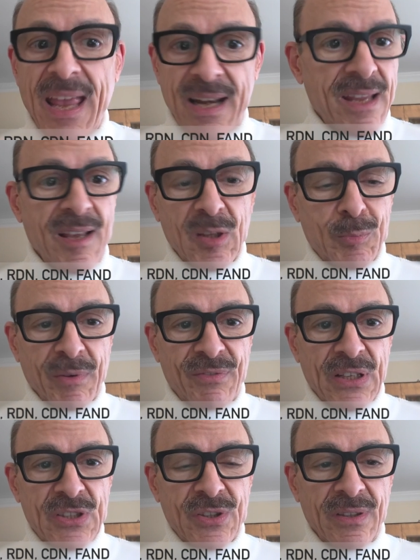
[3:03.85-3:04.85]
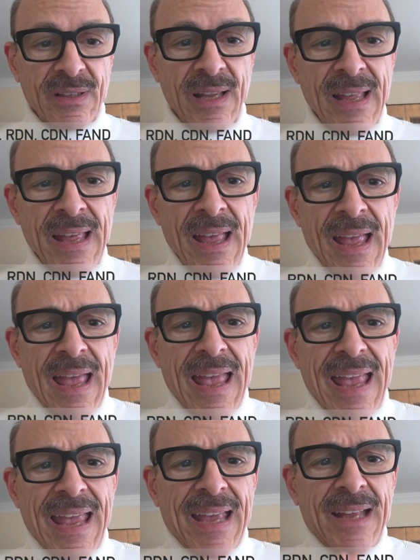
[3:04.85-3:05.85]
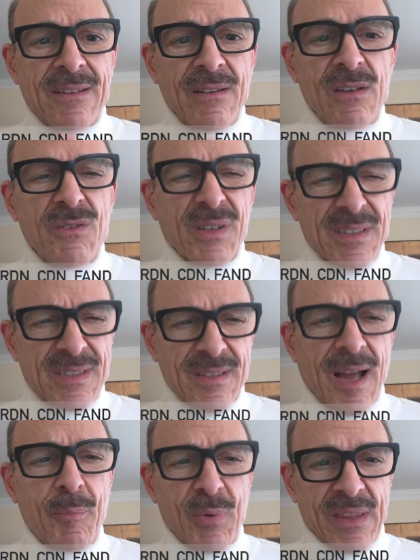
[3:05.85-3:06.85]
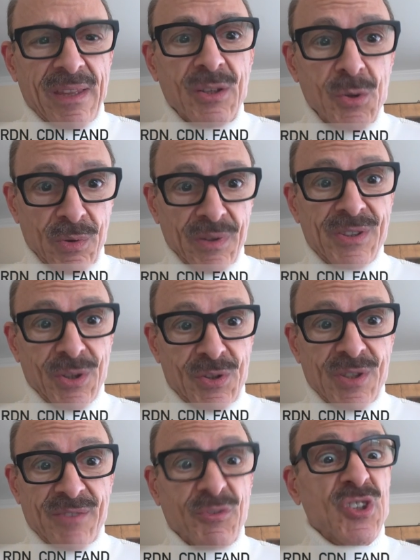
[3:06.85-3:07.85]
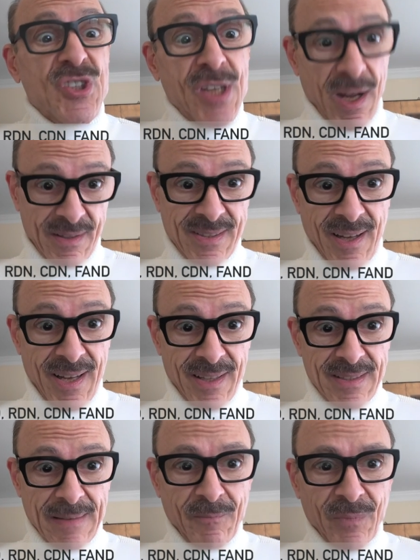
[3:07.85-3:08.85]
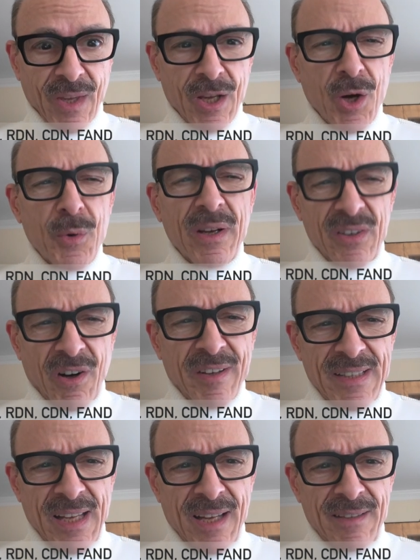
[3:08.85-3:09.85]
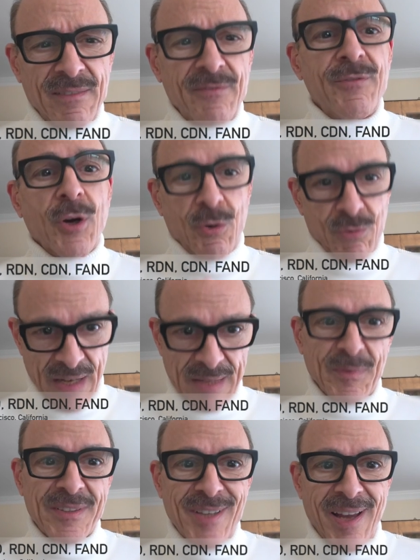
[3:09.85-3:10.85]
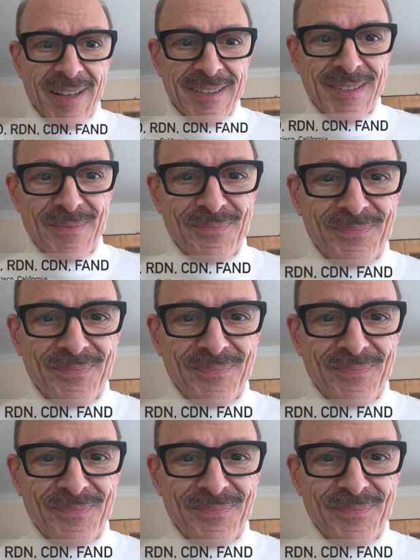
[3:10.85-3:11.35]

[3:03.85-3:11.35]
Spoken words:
any health professional. And you can stop with the Google searches for junk science. Go to an RDN for credible science.